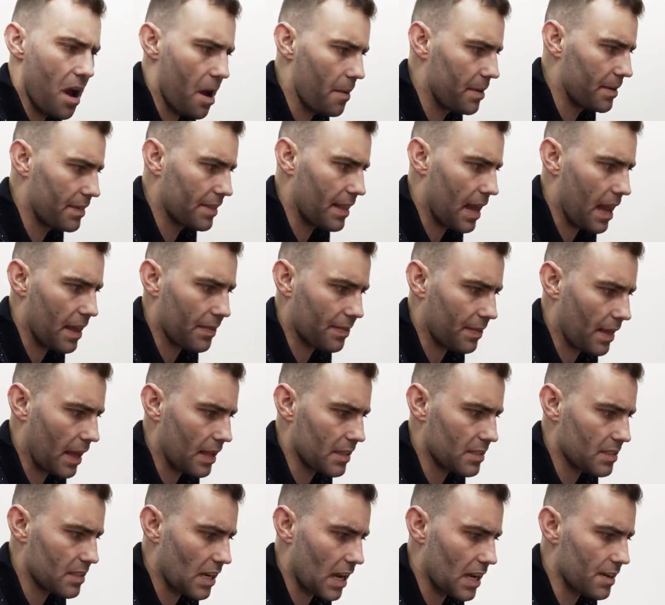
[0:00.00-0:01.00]
I mean
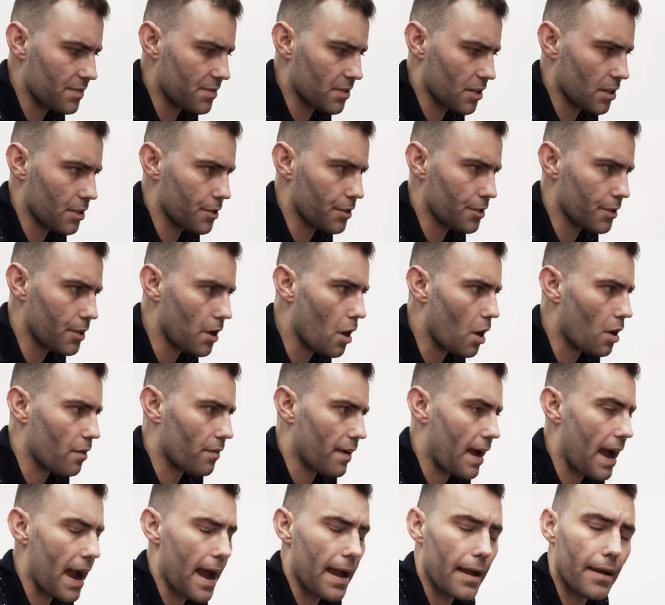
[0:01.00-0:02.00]
that saves a lot
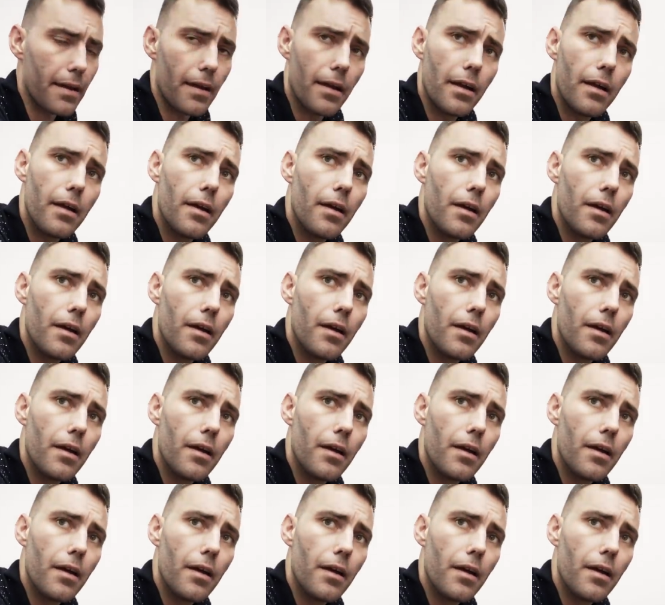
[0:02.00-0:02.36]
of ag,